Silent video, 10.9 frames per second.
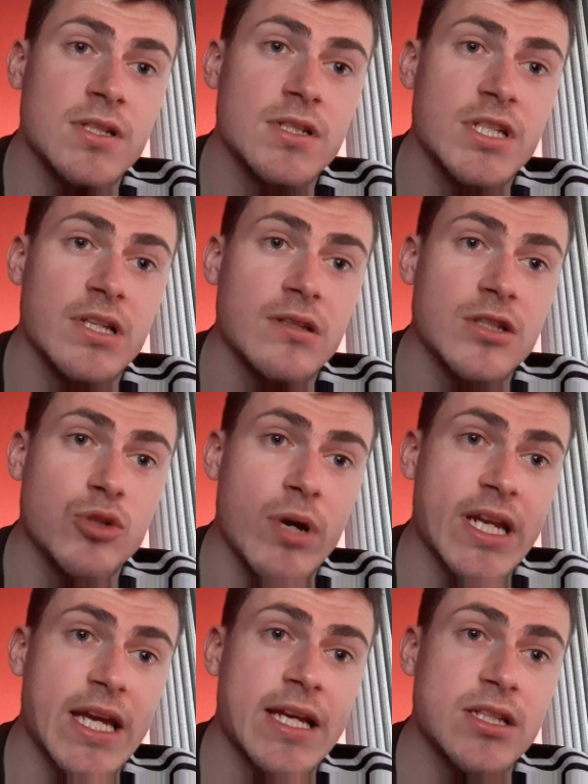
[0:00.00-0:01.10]
until
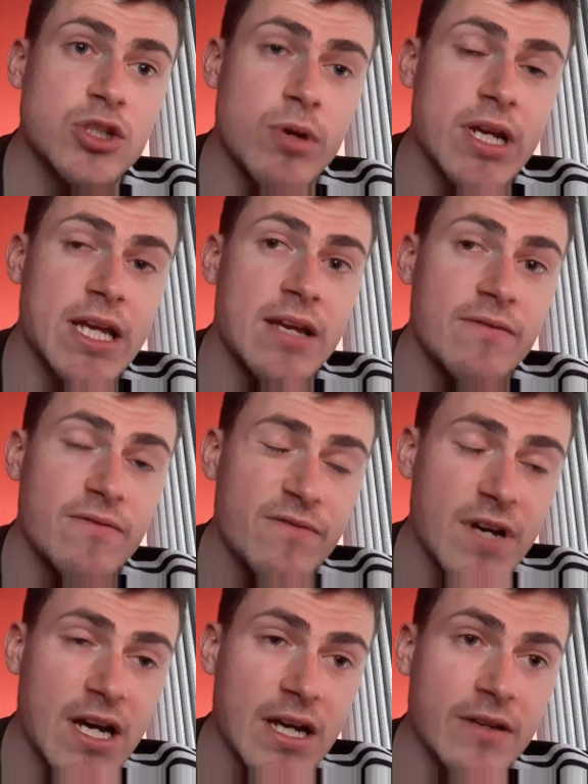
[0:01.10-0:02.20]

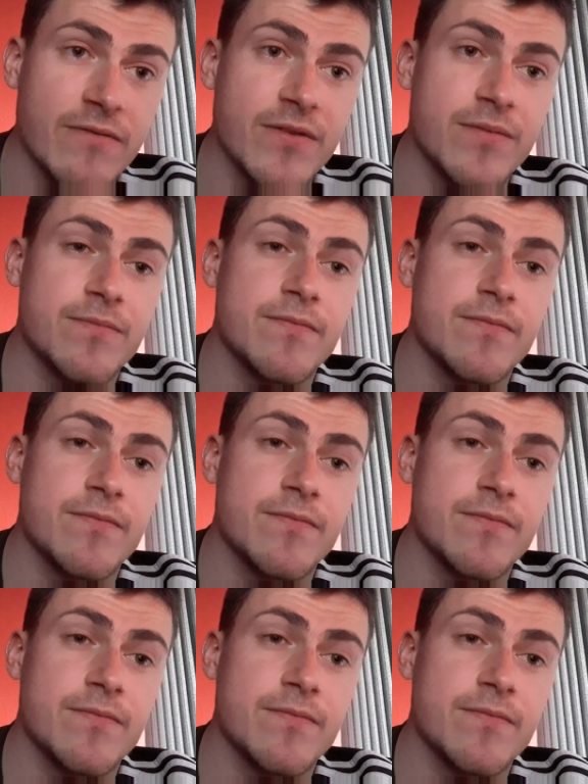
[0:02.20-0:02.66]
2025.